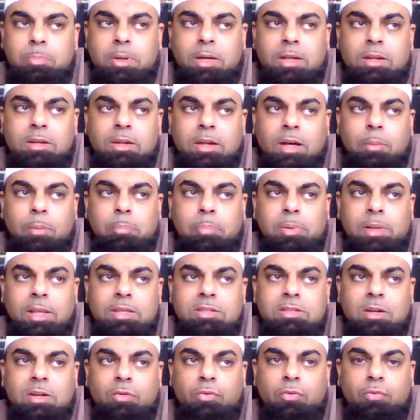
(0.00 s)
but not
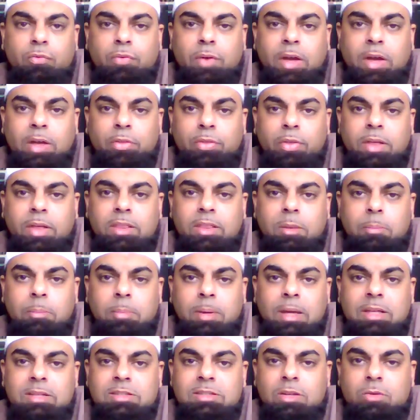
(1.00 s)
place our faith in the
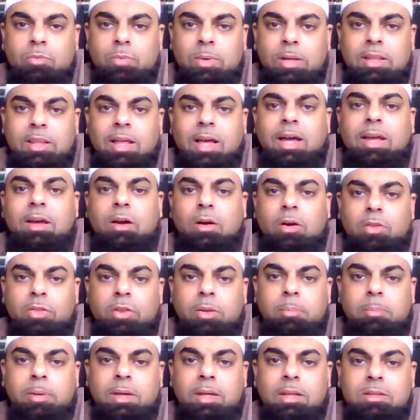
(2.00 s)
means and rely on
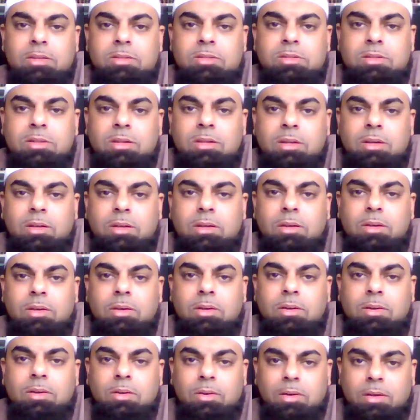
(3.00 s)
the means.
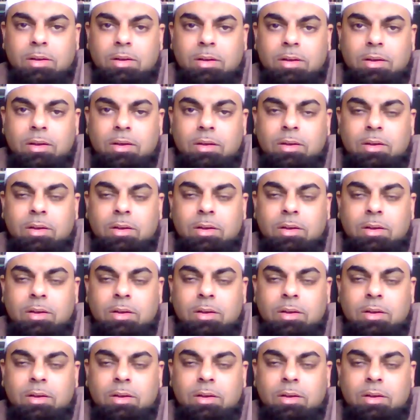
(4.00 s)
Okay?